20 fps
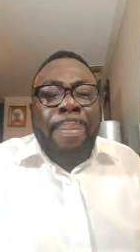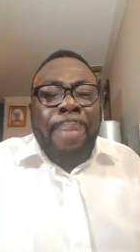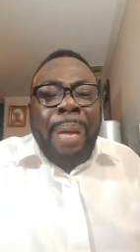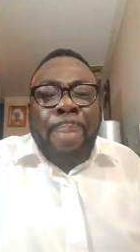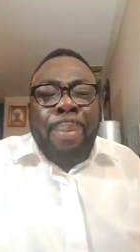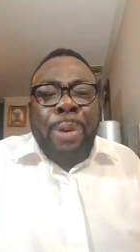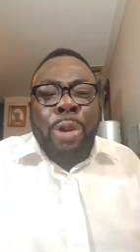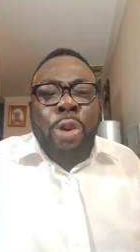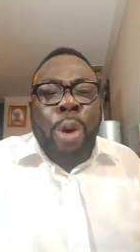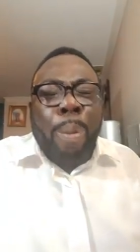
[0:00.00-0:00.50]

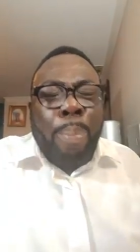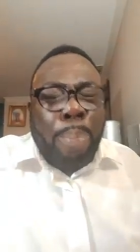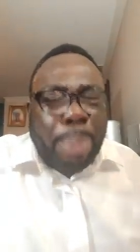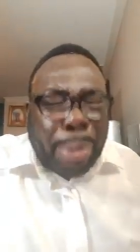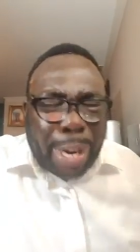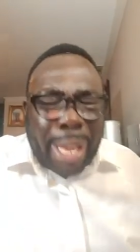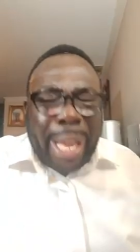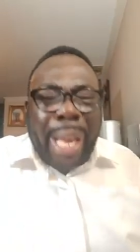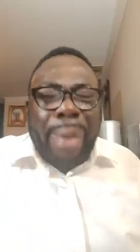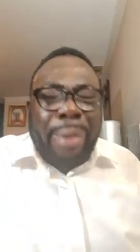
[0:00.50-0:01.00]
maybe your
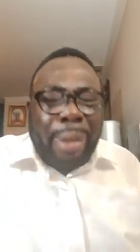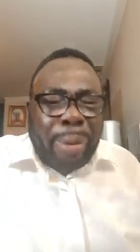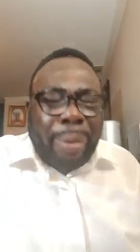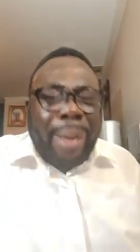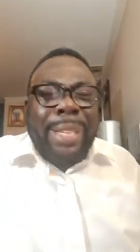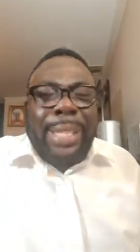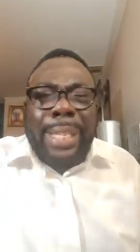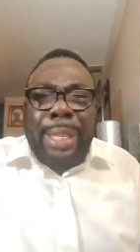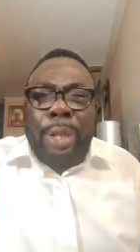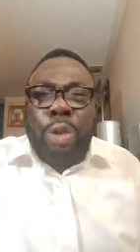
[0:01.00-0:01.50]
prayer
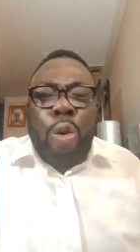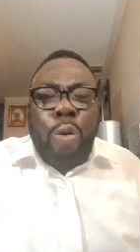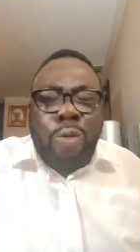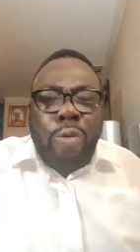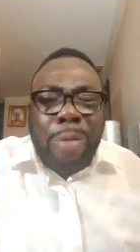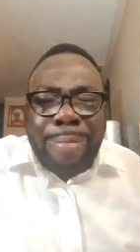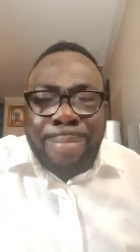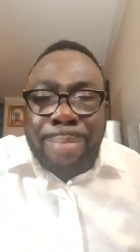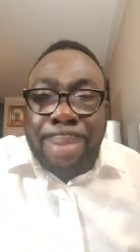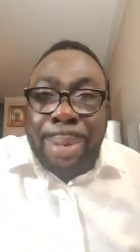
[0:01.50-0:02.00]
request is your
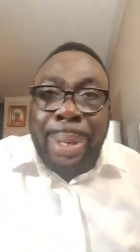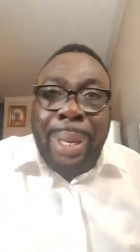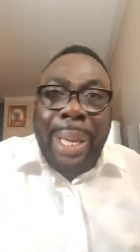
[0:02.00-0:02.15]
womb.